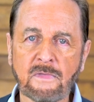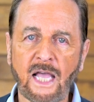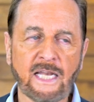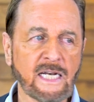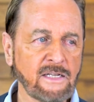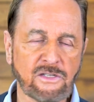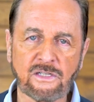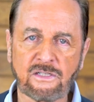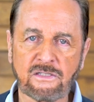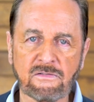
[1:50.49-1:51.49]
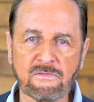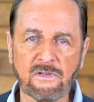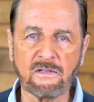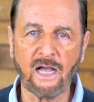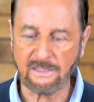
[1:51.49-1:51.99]
And I
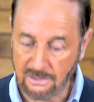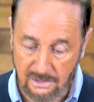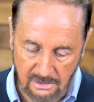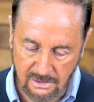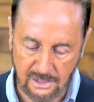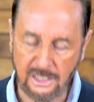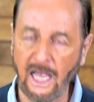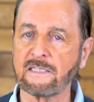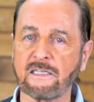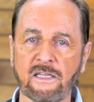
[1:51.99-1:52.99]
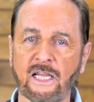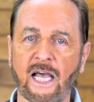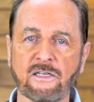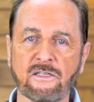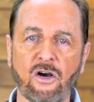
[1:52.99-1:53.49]
sat in
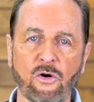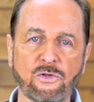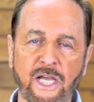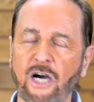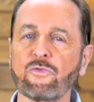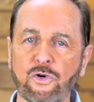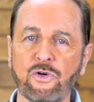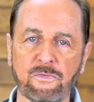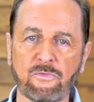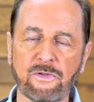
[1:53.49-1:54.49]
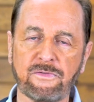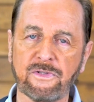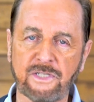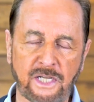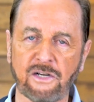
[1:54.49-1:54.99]
that hotel room
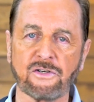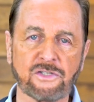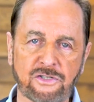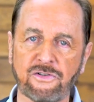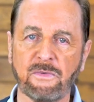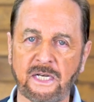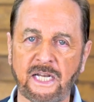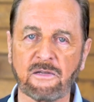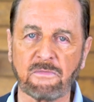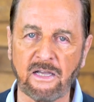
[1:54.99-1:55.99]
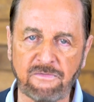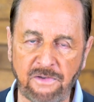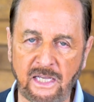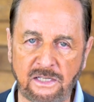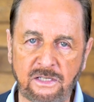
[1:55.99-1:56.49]
with tears streaming down my
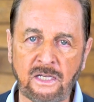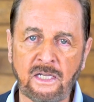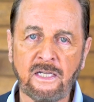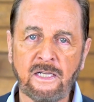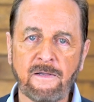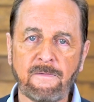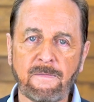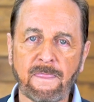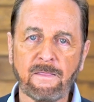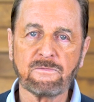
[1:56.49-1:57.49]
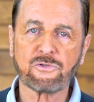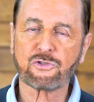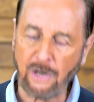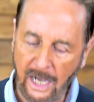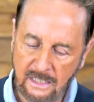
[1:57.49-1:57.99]
face,
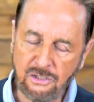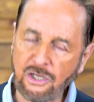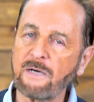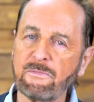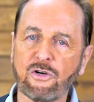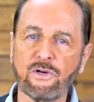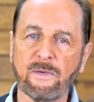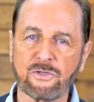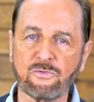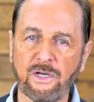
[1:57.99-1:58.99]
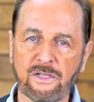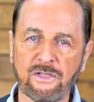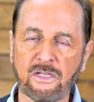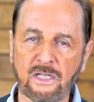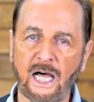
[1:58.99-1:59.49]
trying to come to grips
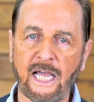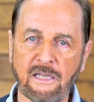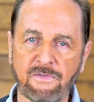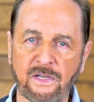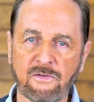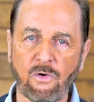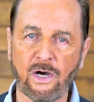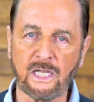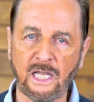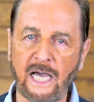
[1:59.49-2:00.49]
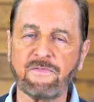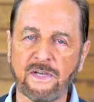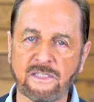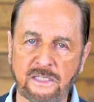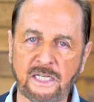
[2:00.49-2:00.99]
with life and what life
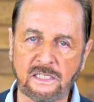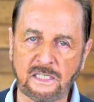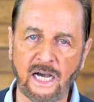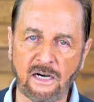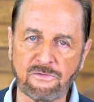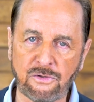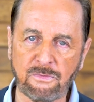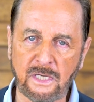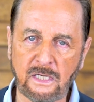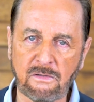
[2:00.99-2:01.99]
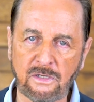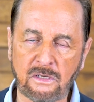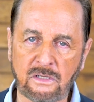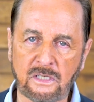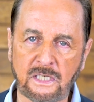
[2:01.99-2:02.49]
has dished out to me, the